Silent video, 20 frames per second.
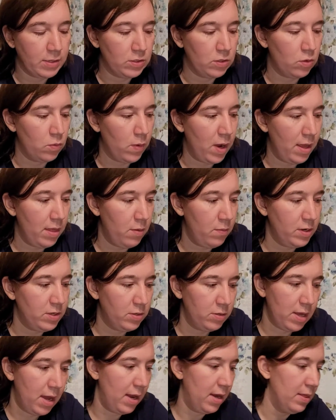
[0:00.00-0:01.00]
So the way that we
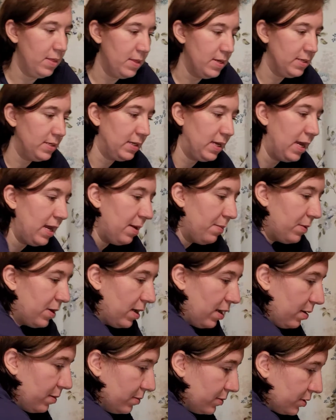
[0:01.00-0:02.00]
do that in this game
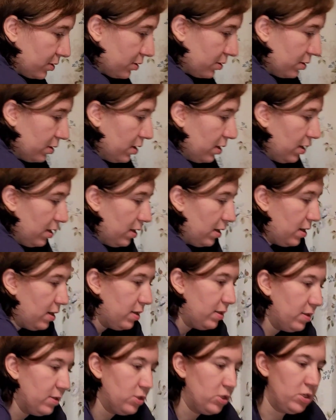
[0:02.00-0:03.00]
comes
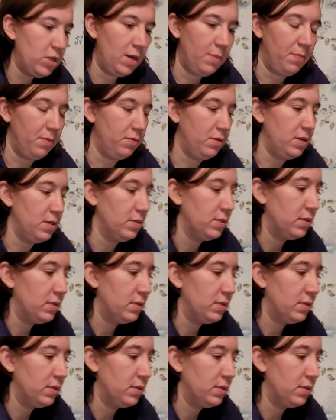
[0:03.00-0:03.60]
in the shape of these